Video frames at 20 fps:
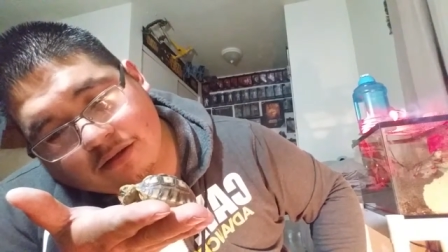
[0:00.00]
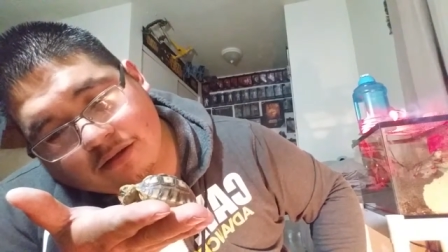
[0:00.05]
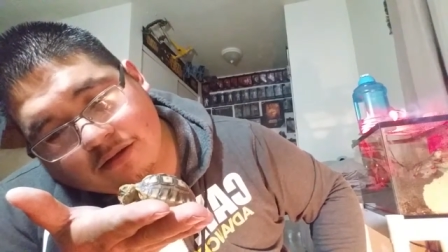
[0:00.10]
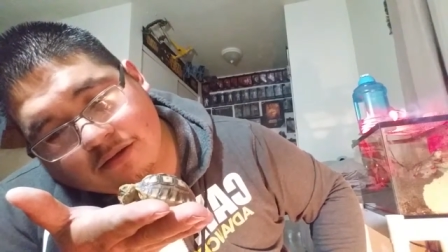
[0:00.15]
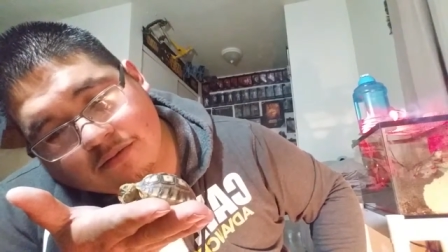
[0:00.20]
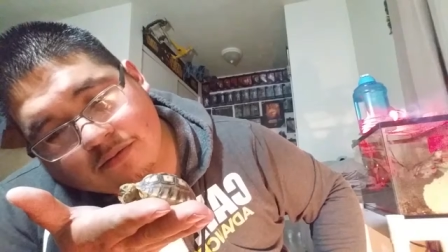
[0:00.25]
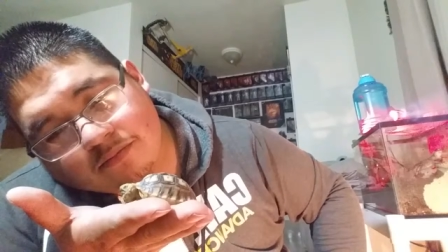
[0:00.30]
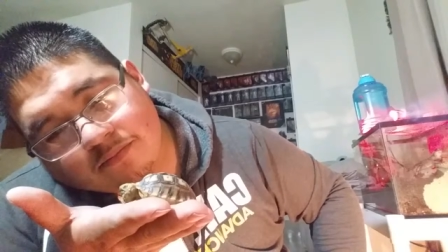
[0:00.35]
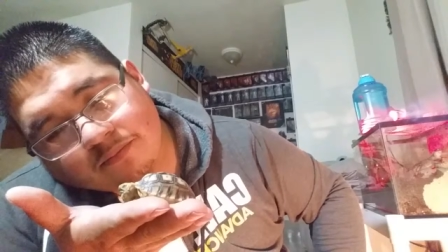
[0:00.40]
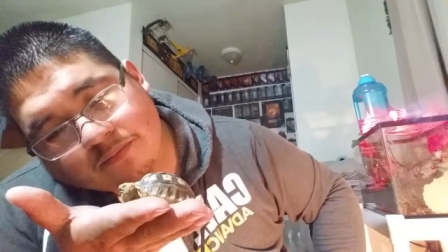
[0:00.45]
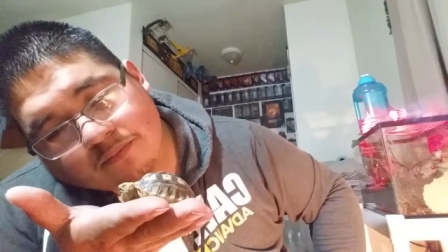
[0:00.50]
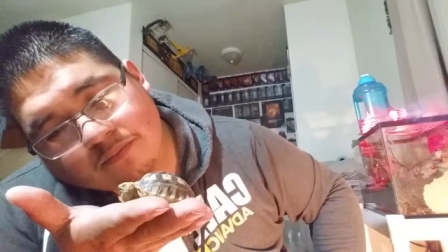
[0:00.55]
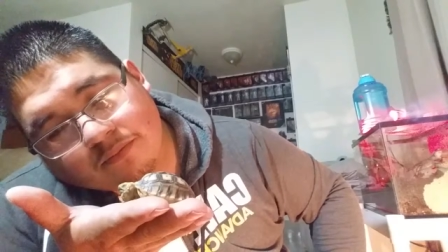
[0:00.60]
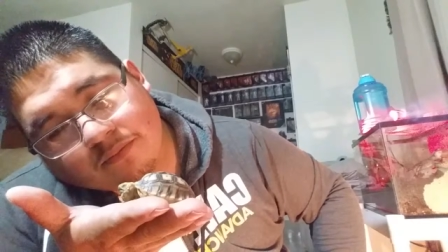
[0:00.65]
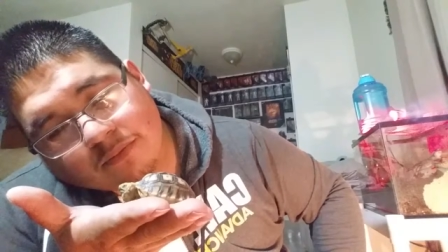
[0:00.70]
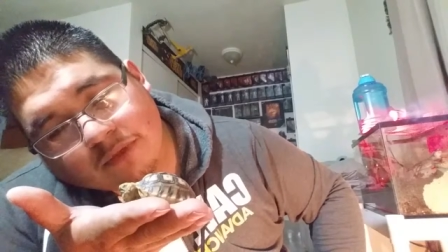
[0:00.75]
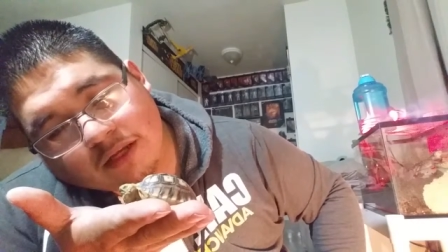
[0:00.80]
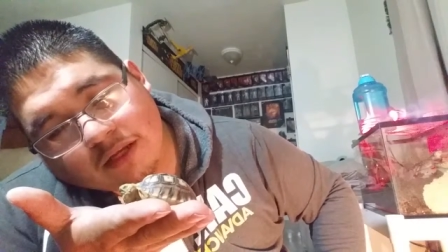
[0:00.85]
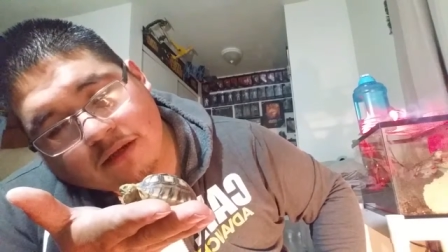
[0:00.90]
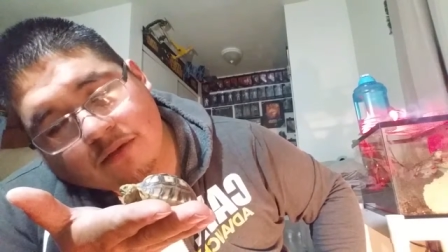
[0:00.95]
Um,
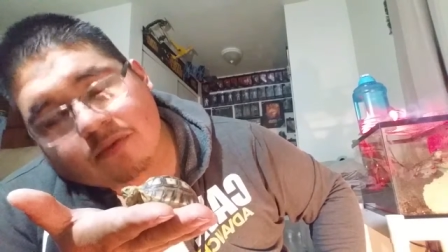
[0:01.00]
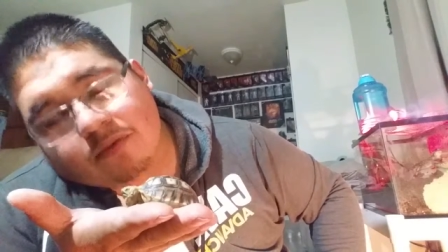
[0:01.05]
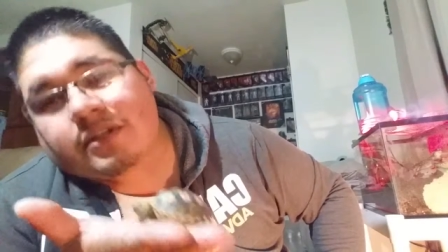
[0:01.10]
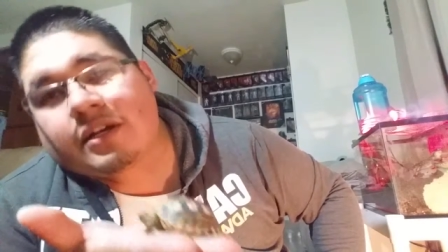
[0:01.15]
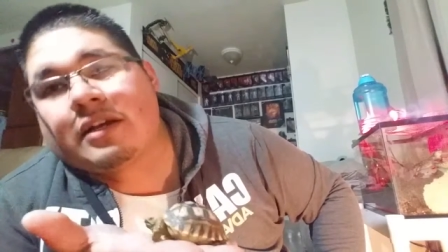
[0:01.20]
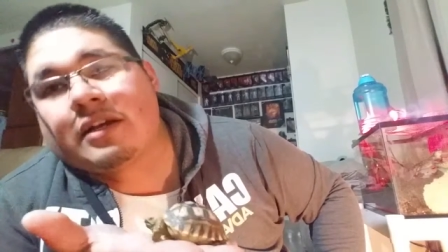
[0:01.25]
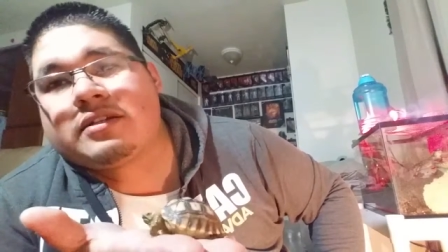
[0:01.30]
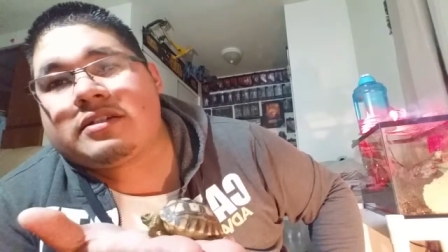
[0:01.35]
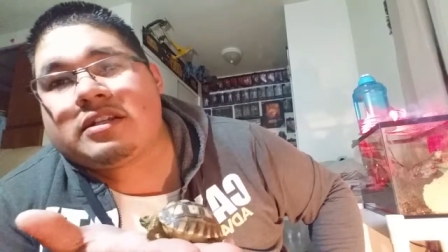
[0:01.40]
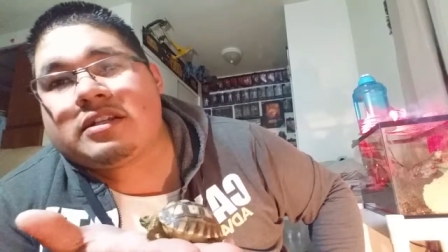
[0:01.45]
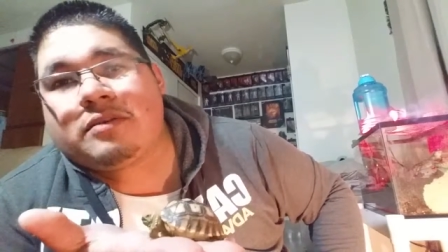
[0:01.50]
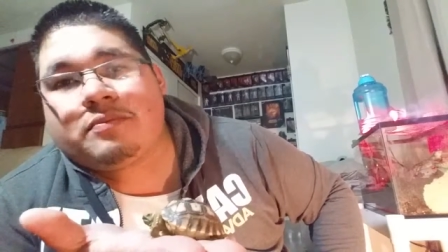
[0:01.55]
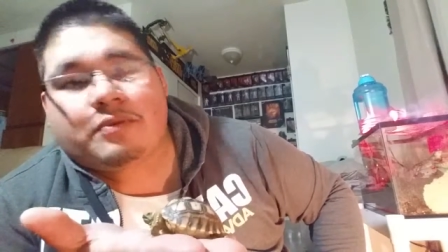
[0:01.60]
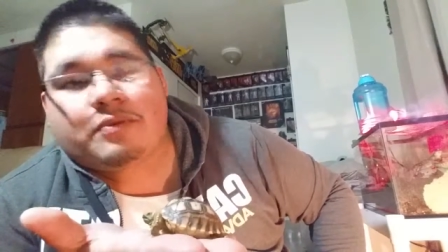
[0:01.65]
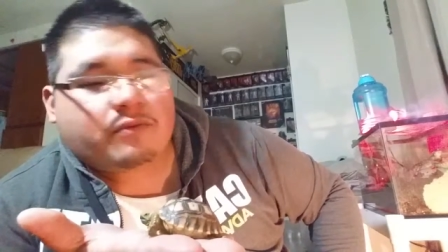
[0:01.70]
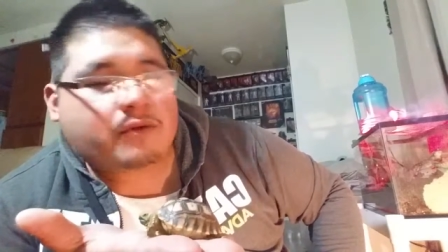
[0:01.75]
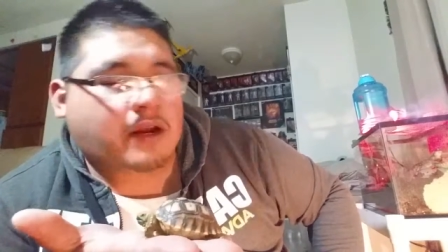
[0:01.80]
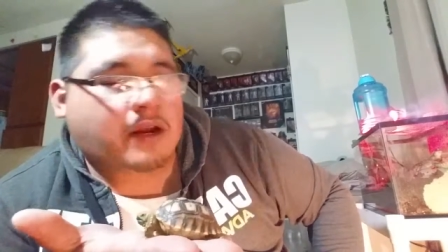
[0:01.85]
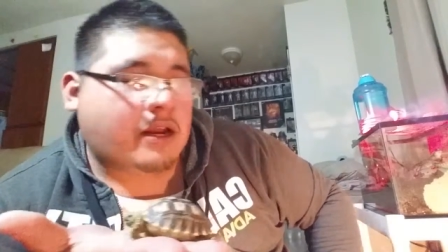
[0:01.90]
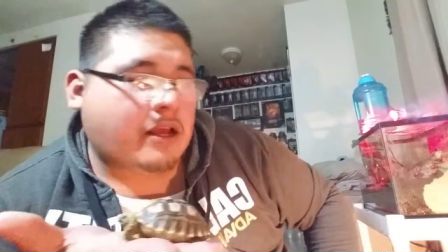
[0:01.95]
he was kind of
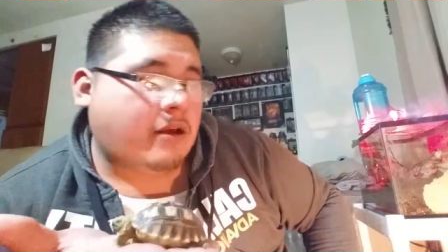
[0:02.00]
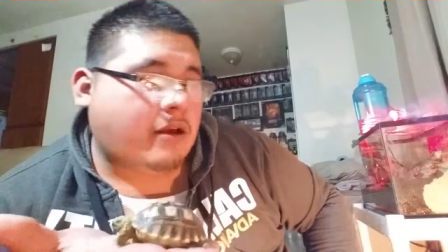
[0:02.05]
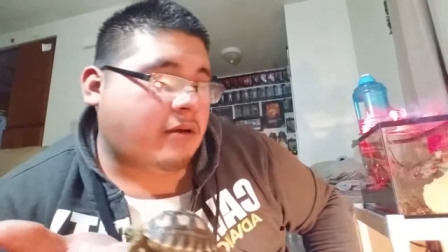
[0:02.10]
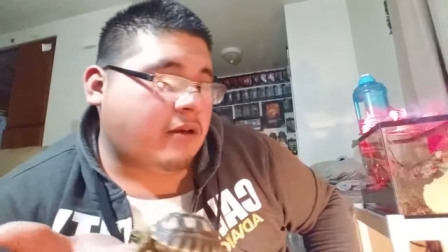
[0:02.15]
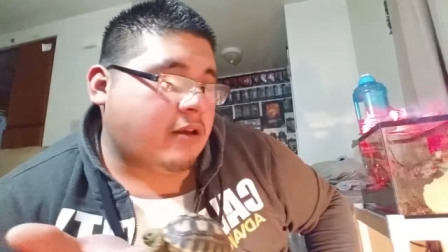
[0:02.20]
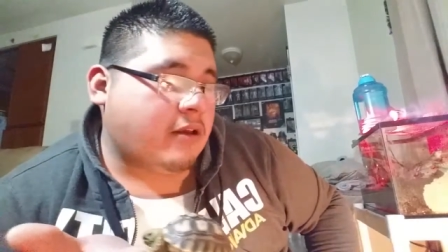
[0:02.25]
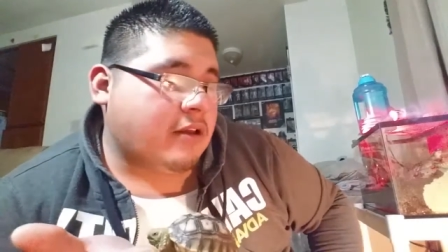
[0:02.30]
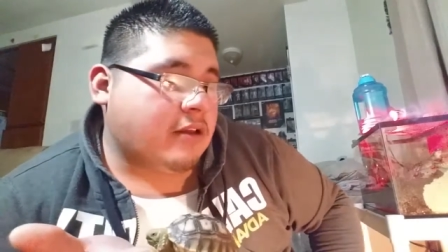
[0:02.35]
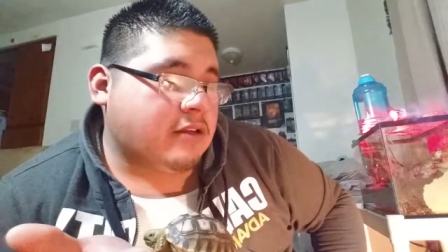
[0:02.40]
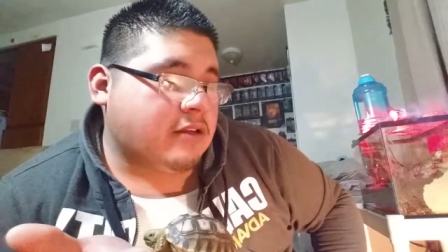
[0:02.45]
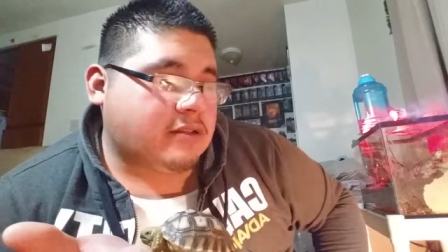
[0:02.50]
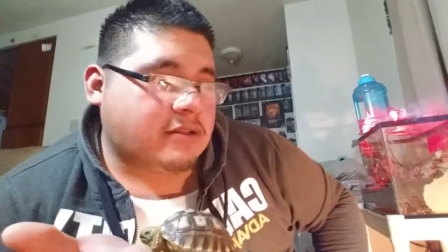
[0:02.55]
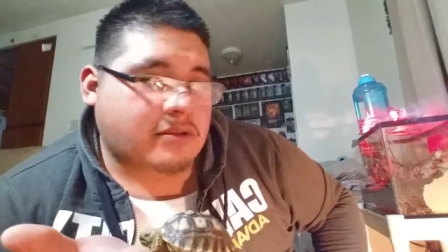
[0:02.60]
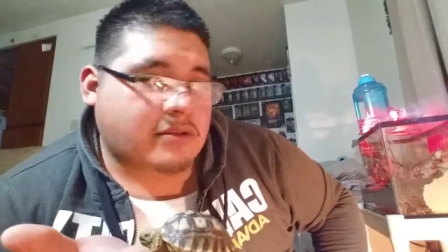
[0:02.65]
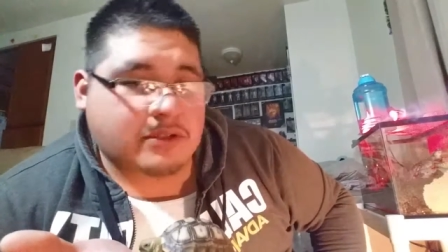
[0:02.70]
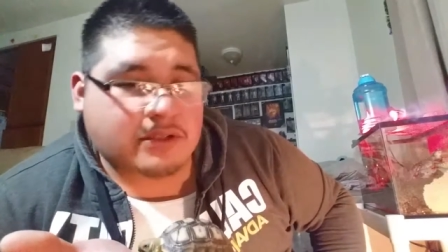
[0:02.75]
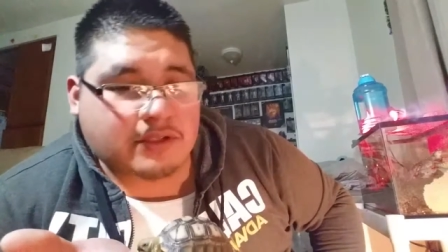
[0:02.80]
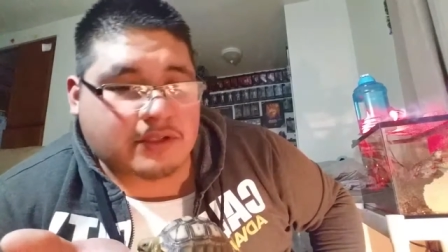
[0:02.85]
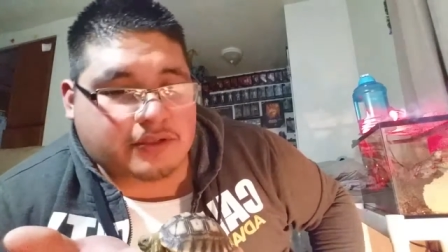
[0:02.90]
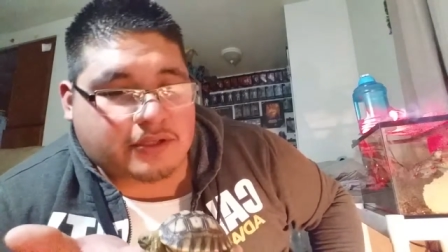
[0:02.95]
sleeping right now.
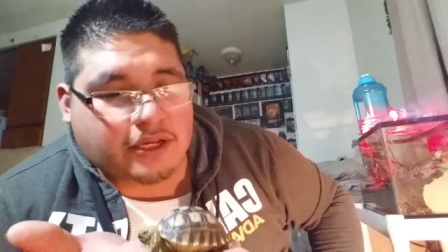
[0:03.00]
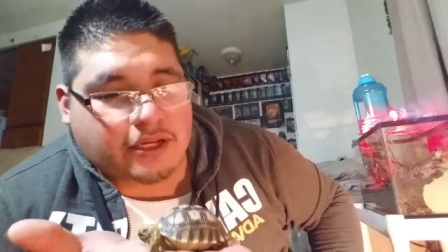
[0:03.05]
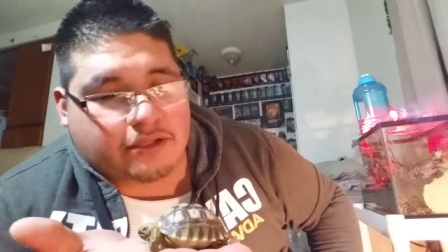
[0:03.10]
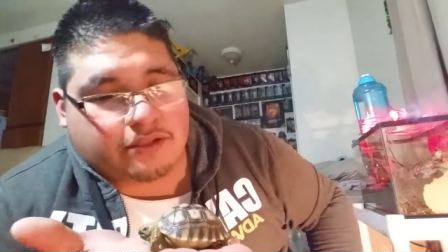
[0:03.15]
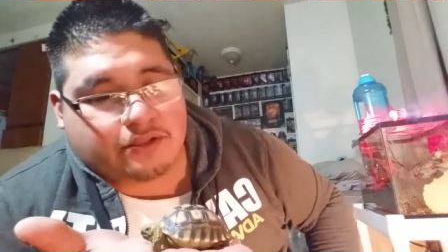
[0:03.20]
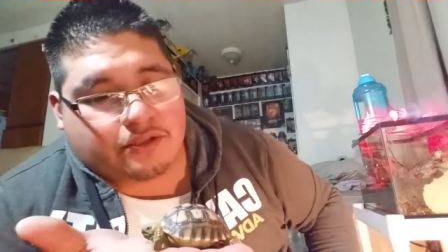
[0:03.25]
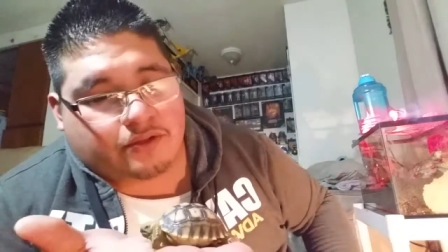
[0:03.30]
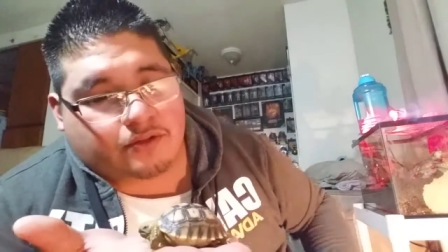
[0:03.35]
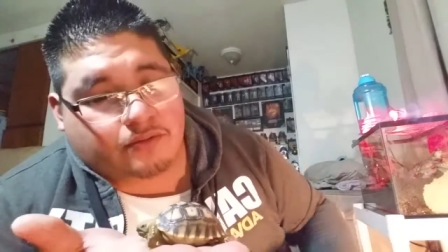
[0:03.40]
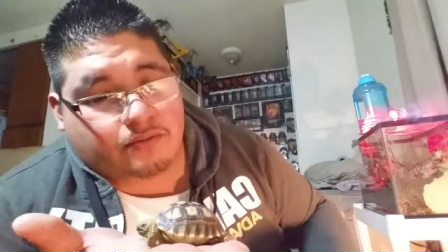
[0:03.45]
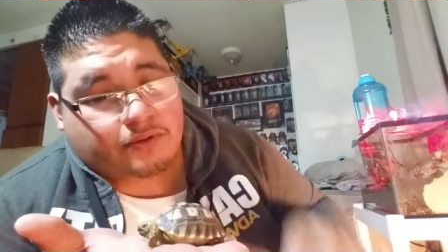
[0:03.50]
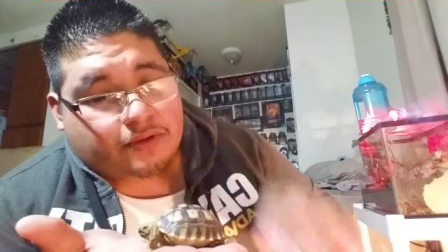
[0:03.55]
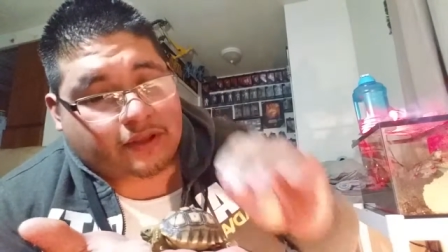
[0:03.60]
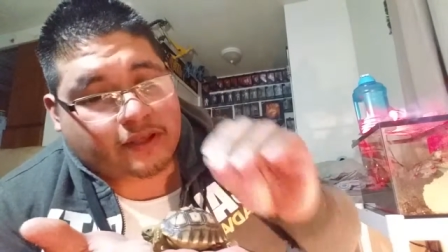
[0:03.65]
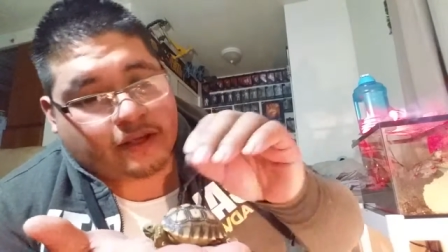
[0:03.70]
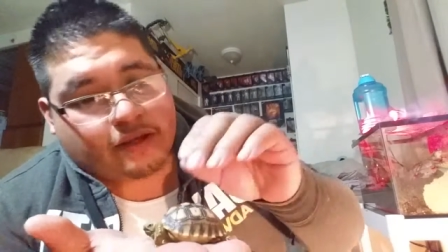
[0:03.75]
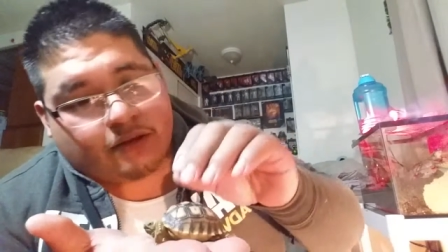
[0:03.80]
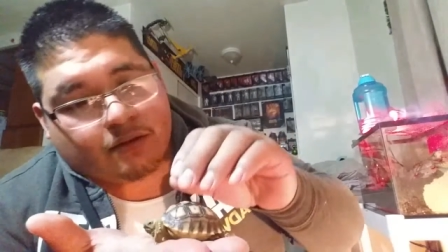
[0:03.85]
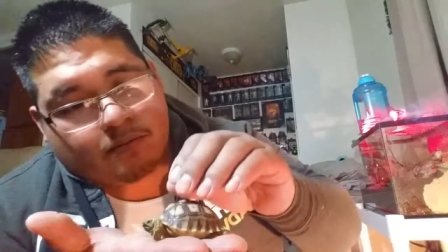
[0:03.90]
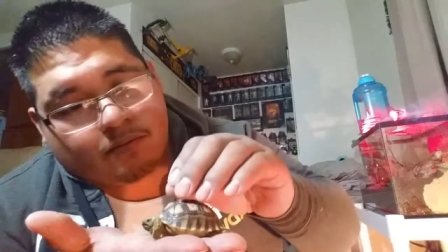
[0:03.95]
So this is day two
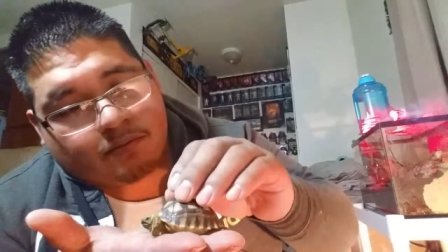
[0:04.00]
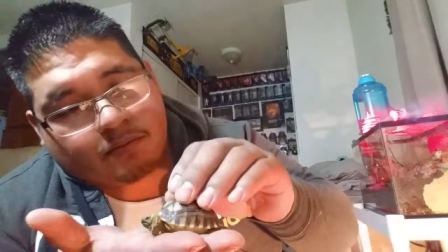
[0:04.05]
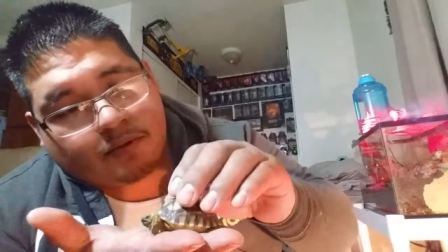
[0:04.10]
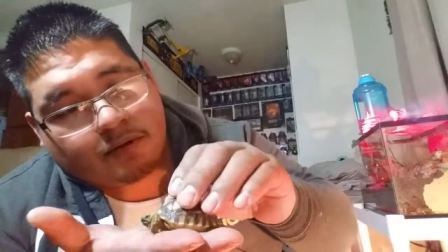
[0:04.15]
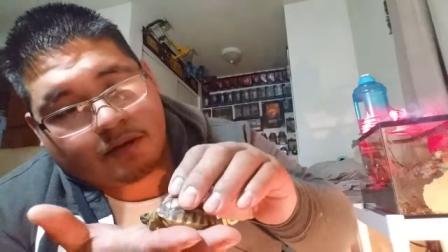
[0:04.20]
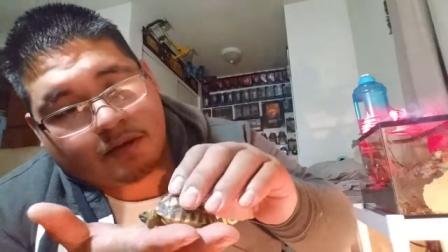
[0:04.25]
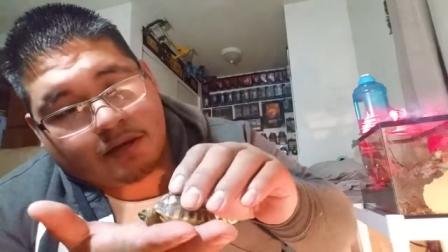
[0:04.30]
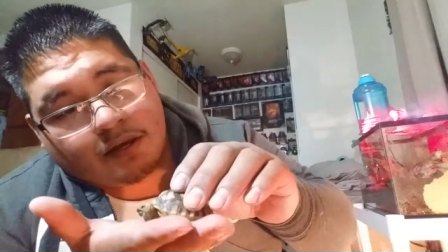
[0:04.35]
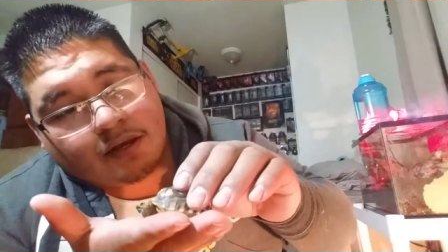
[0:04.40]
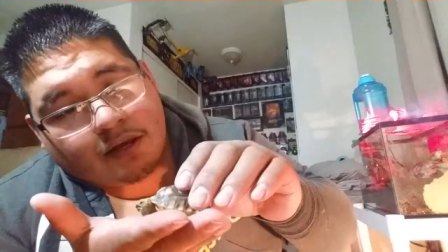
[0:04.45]
with him.